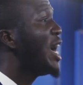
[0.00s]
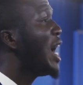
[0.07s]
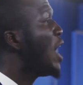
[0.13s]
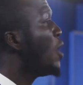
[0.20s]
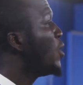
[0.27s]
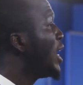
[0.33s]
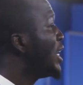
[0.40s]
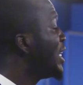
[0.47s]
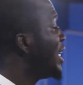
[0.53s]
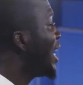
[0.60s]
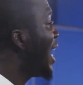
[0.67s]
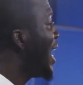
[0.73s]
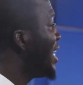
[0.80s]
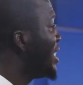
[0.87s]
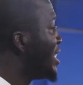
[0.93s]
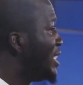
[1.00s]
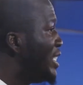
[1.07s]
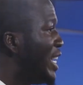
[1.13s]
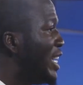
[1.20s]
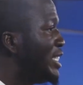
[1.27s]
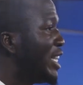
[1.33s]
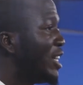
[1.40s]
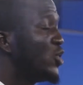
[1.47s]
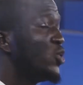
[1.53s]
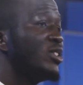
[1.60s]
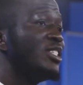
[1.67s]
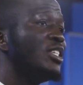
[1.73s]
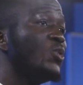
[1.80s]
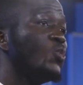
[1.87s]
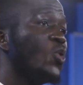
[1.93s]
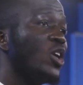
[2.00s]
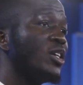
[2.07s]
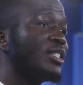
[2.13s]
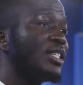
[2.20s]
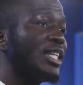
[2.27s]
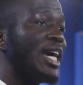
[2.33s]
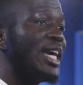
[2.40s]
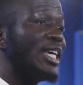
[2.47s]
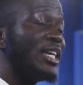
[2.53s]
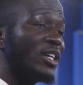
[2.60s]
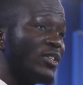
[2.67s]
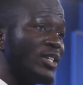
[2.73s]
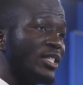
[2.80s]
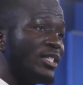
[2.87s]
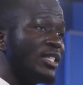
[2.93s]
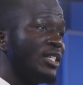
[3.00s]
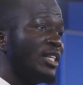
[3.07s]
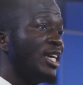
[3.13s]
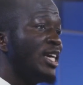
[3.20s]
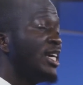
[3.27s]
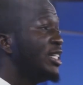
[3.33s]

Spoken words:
I will analyze the data to see words that are increasing,